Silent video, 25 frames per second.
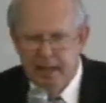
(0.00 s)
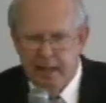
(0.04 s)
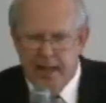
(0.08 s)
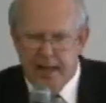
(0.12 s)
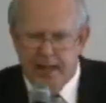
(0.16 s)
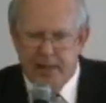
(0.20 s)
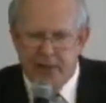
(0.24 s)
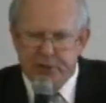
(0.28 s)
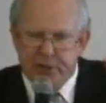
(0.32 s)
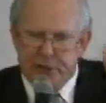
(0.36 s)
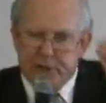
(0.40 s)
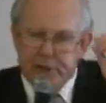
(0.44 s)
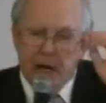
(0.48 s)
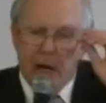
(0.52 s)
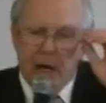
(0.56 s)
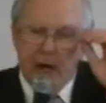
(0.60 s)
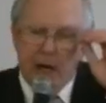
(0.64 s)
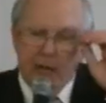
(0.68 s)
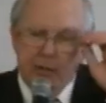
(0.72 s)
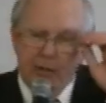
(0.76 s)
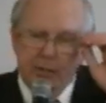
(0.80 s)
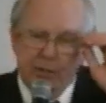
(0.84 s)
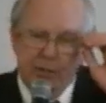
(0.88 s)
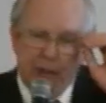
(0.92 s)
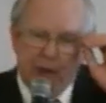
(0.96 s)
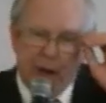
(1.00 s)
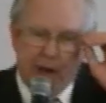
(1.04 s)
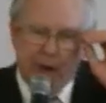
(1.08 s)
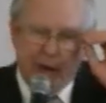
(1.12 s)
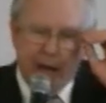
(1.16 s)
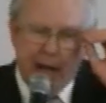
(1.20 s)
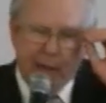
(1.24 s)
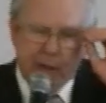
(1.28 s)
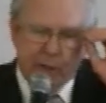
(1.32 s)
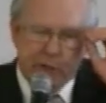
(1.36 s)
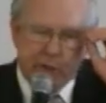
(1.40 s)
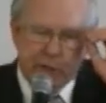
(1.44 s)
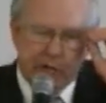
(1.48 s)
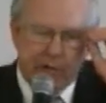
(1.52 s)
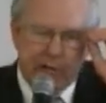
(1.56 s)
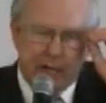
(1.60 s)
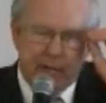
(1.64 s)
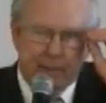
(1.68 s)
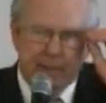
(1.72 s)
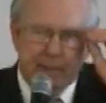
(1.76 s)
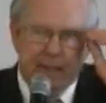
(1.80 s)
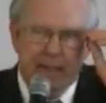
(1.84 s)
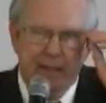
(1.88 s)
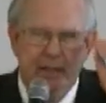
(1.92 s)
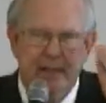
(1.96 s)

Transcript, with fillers: and sons are not sheep.